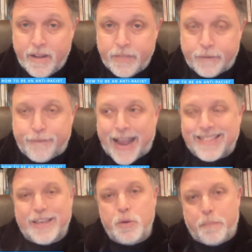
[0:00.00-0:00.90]
the fact
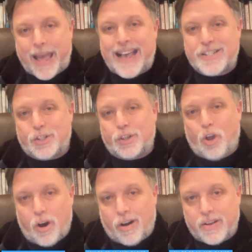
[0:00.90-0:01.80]
that you pass
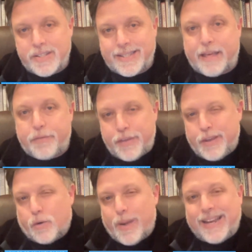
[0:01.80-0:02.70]
laws that
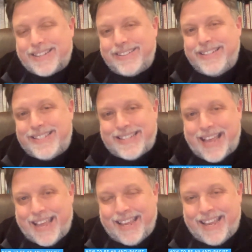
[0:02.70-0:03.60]
theoretically
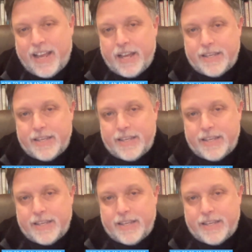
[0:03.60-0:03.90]
say